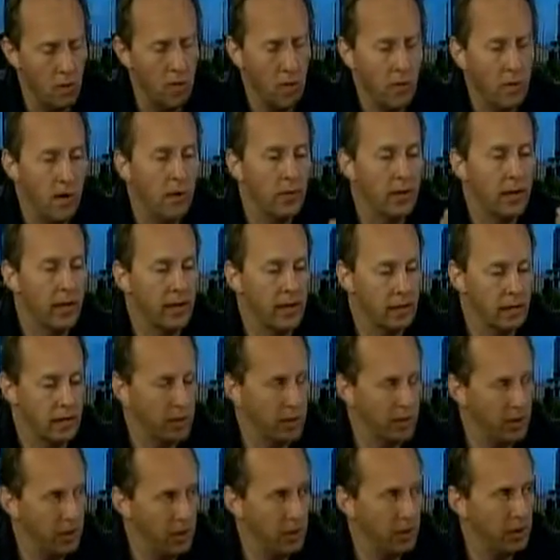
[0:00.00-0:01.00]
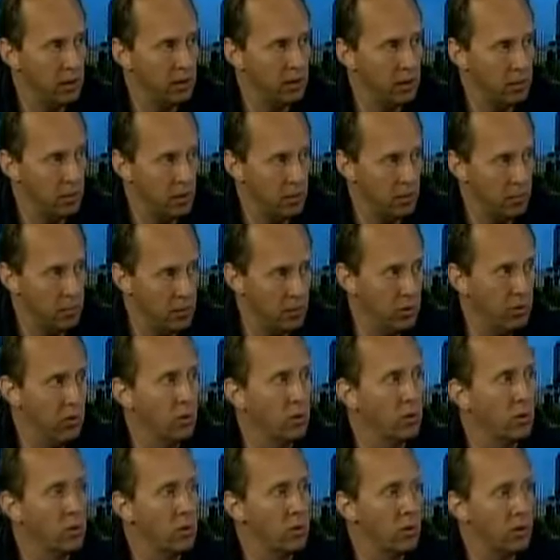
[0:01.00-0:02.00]
they can speak to the
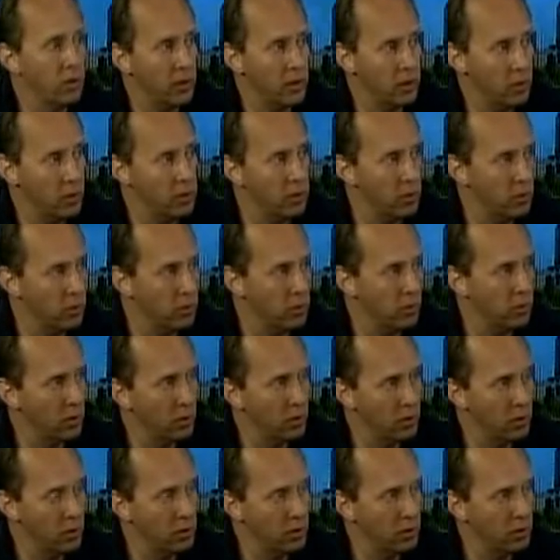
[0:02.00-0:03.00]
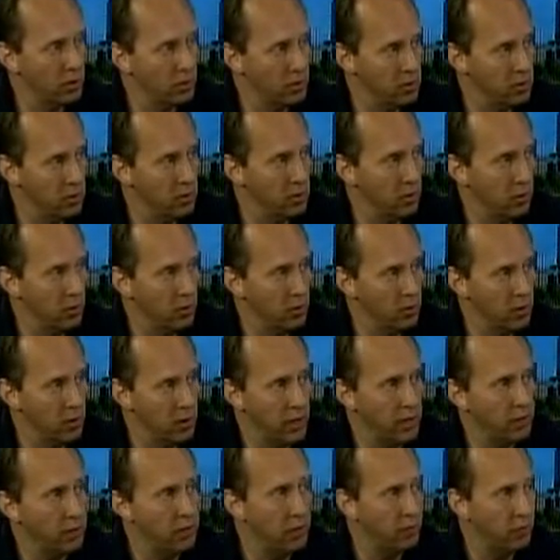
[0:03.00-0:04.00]
computer, the computer can,
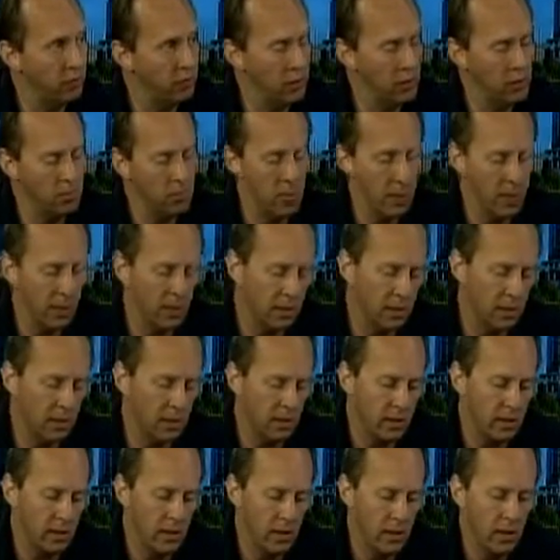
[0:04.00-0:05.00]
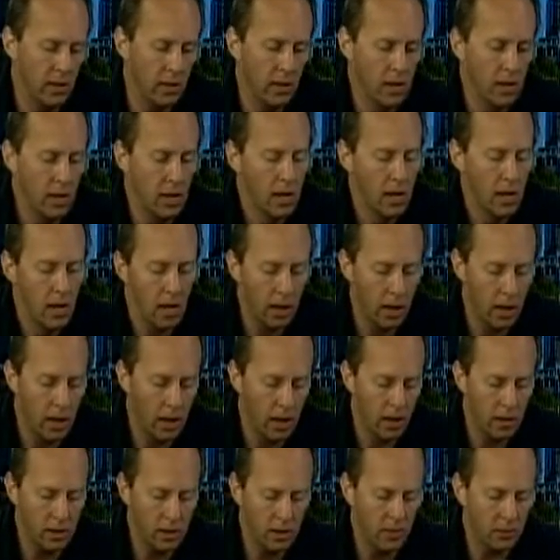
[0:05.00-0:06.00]
give you feedback and things like that.
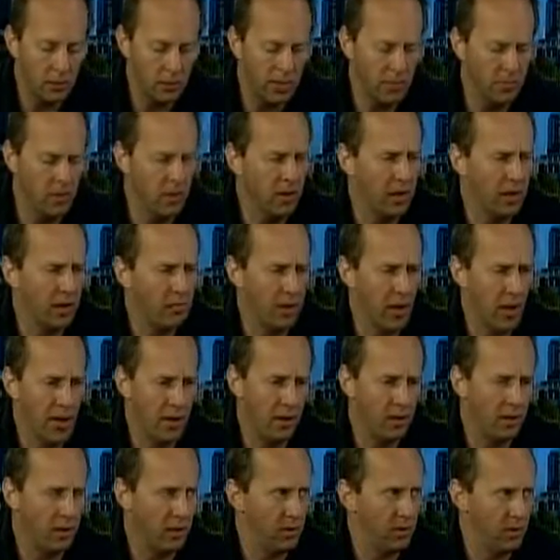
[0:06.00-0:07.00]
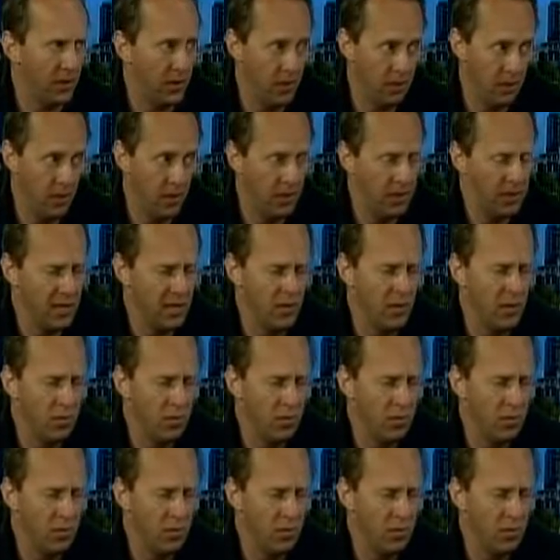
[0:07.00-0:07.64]
Something like math, I think you...